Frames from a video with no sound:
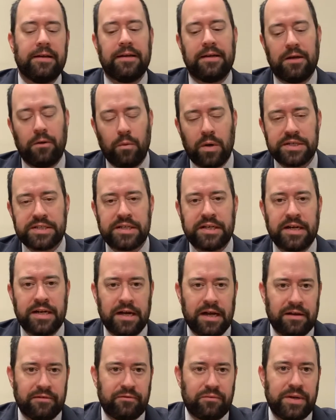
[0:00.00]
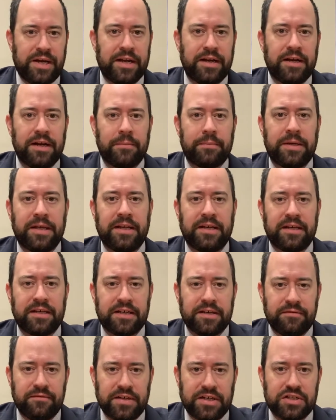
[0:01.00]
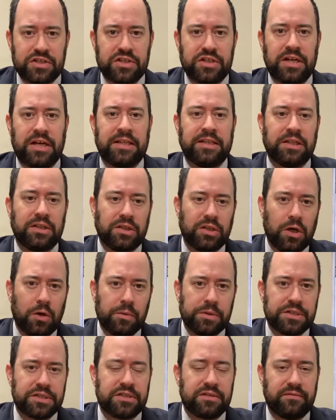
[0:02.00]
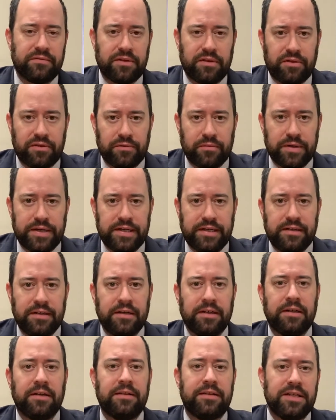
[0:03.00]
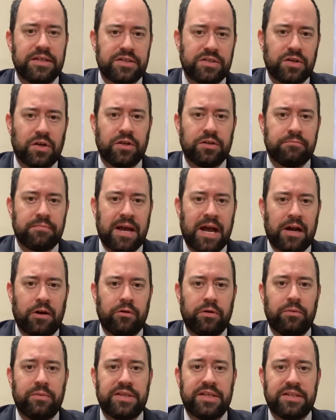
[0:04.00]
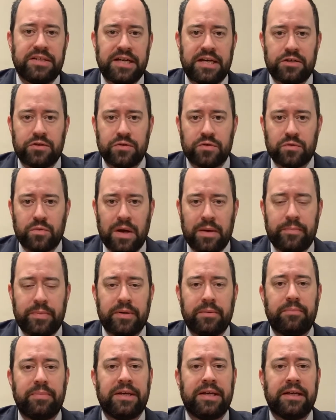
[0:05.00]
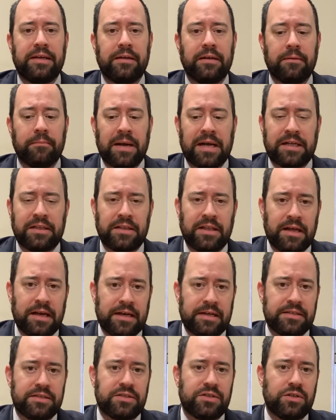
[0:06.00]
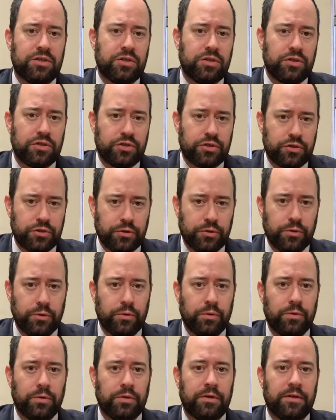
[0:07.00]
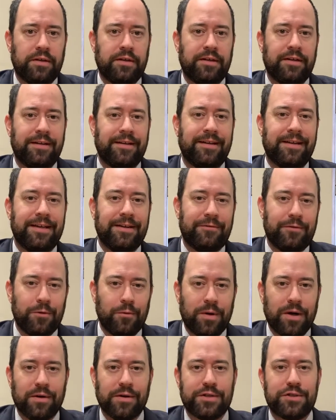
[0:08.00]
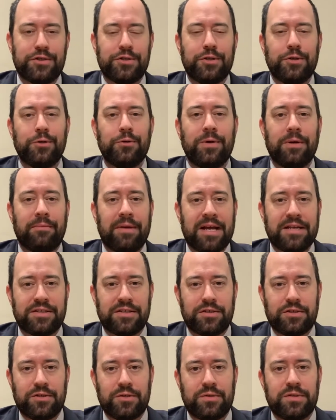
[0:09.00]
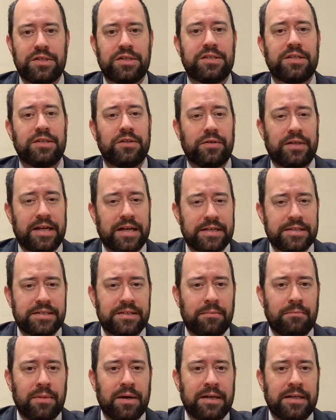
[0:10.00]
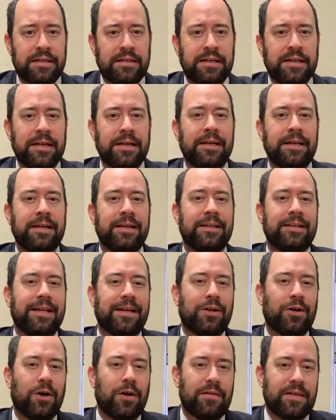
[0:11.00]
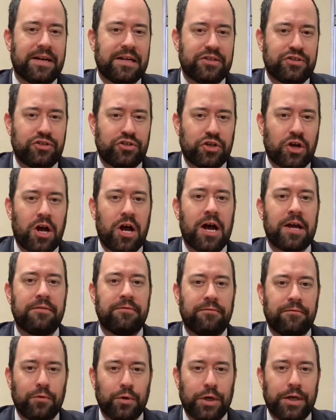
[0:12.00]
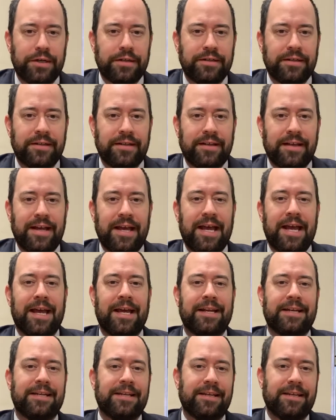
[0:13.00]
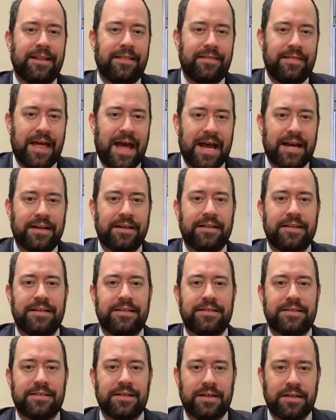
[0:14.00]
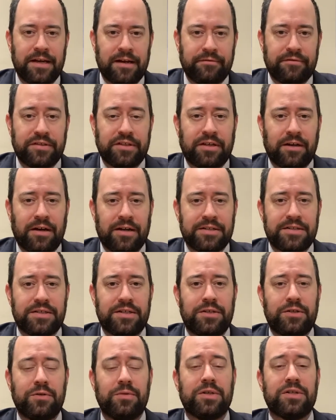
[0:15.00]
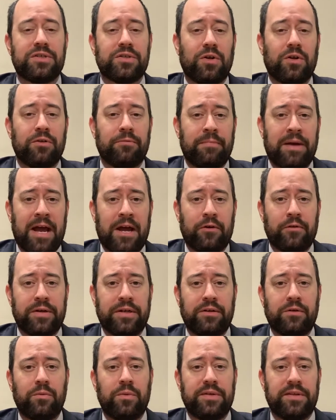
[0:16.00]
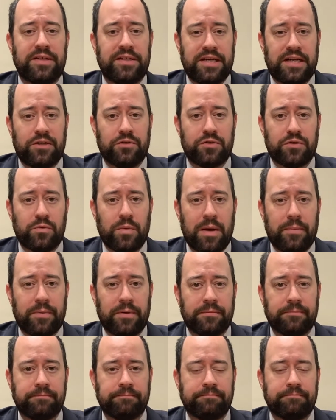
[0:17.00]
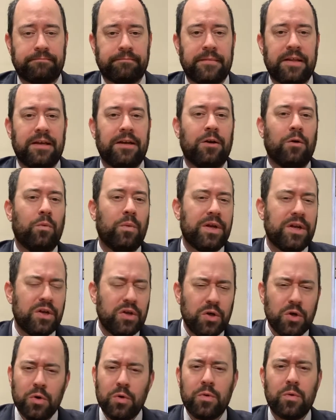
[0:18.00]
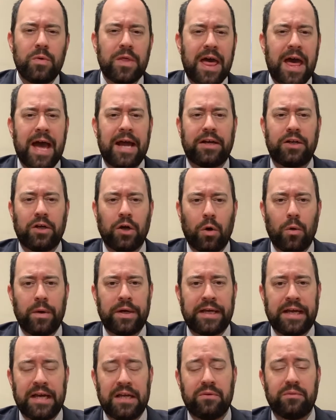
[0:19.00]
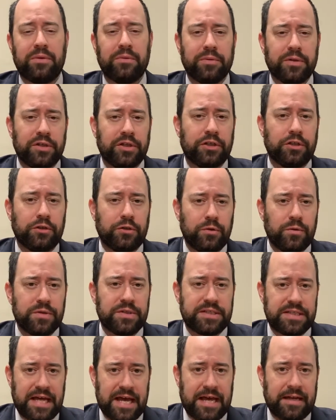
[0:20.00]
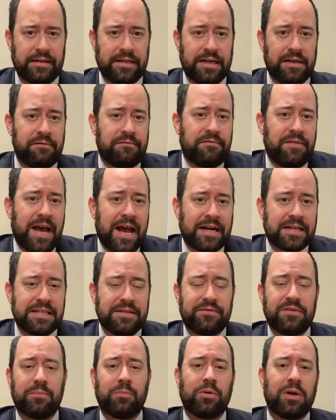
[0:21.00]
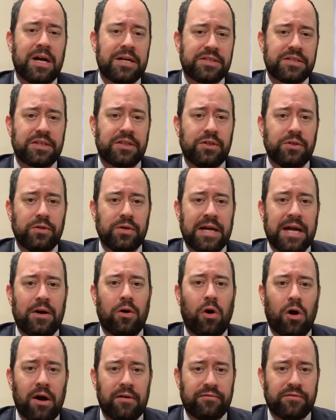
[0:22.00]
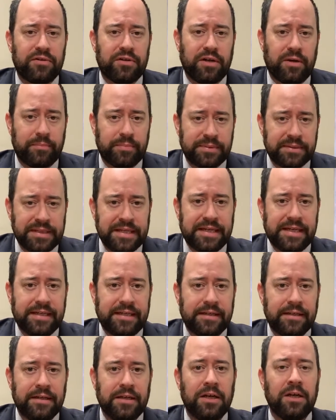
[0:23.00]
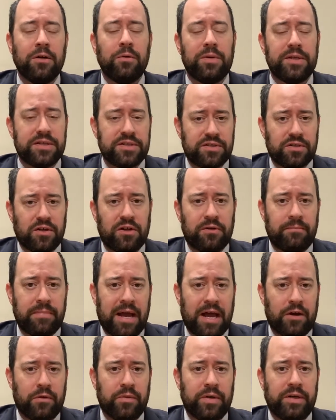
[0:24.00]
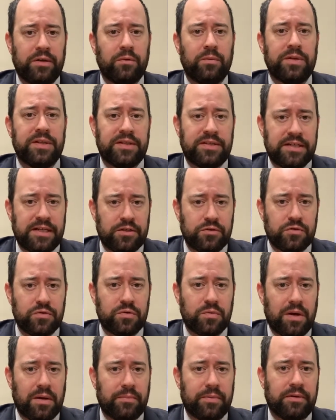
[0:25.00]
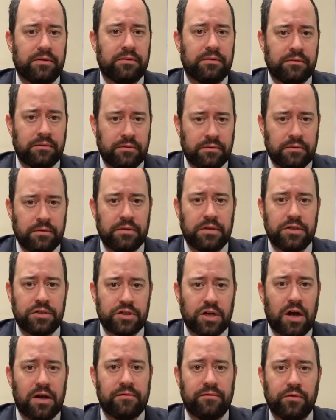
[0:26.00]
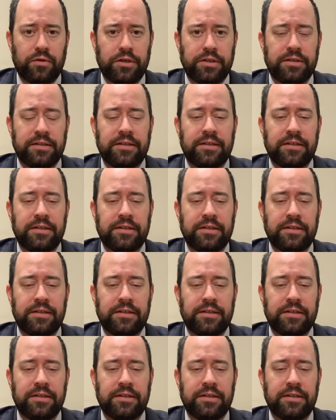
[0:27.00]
It wasn't enough. We ended up getting a conviction on the lowest of the 3, the assault and battery with a dangerous weapon being my client's shoe. If you wear a shoe in Massachusetts and you kick somebody, they call that a shod foot, and that is enough to constitute assault and battery with a dangerous weapon. We knew that going in we were going to lose that. And in fact, if the prosecutor had offered a plea with assault and battery with a dangerous weapon, the shod foot,